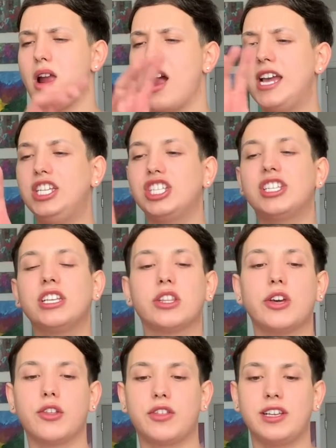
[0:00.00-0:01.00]
he just did
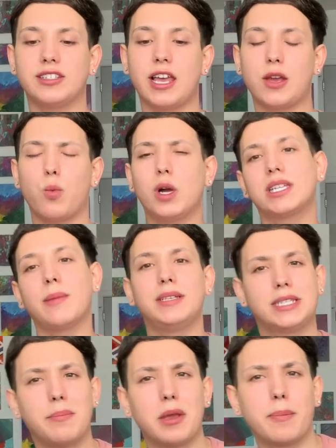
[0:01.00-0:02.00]
little things. Like, one time he
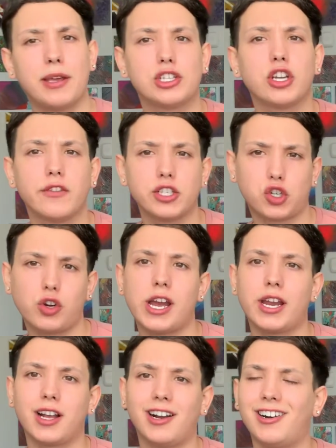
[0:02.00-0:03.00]
sent me a picture of his
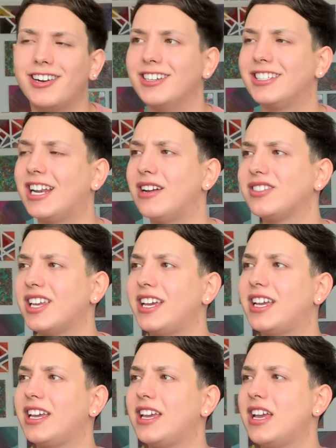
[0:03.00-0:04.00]
credit cards, and I was like,
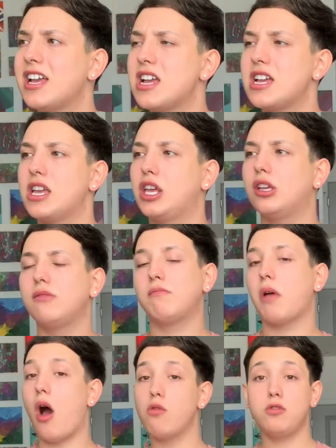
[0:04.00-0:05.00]

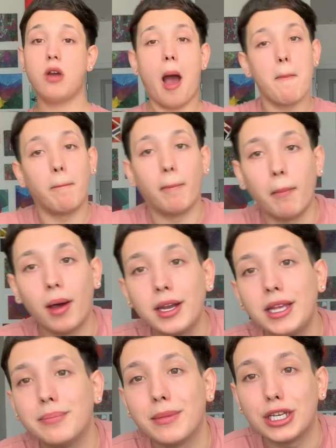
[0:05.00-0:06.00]
oh, you got
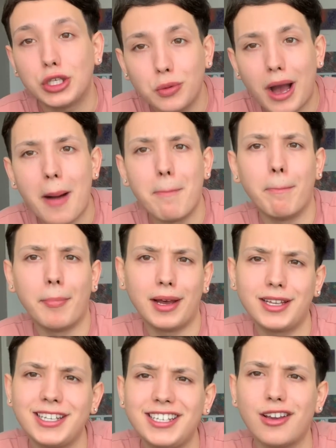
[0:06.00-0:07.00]
money, you got
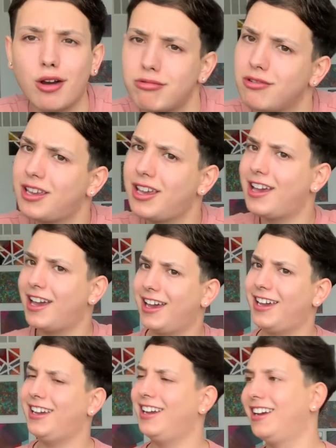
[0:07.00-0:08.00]
money,
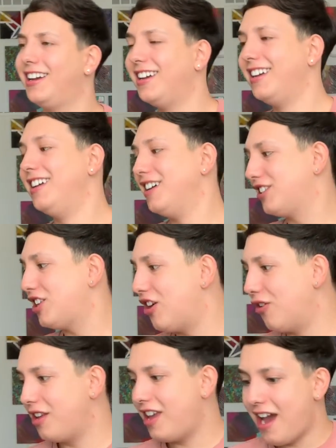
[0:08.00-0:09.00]
okay.
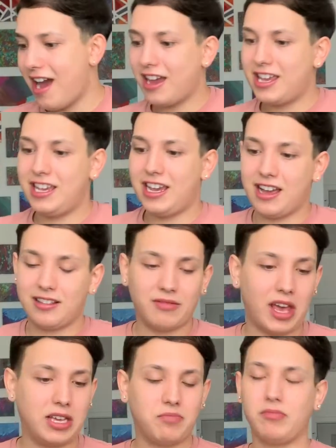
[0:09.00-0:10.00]
So yeah, he
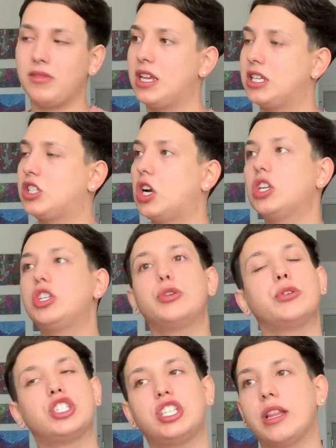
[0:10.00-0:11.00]
like started
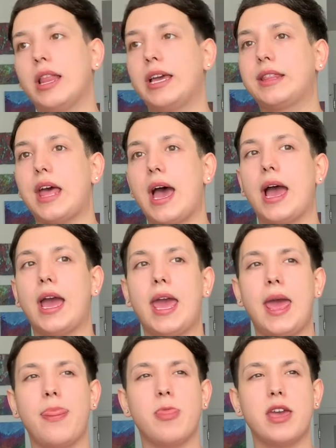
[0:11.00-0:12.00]
doing shit like that.
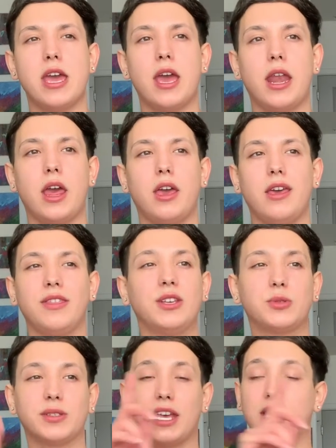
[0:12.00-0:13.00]
And then this
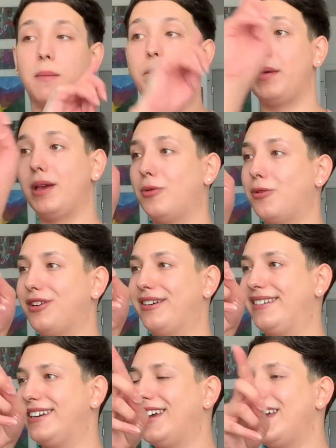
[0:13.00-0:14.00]
was like the big
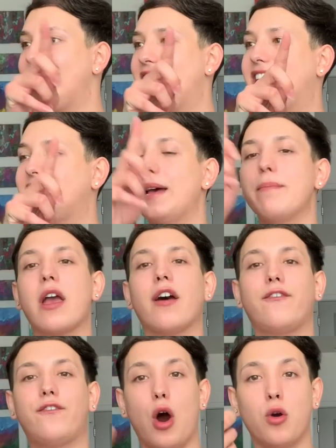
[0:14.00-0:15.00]
one, he sent me
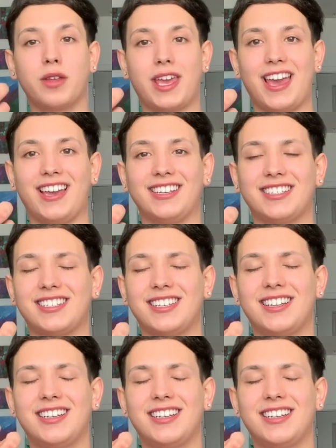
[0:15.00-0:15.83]
a phone case.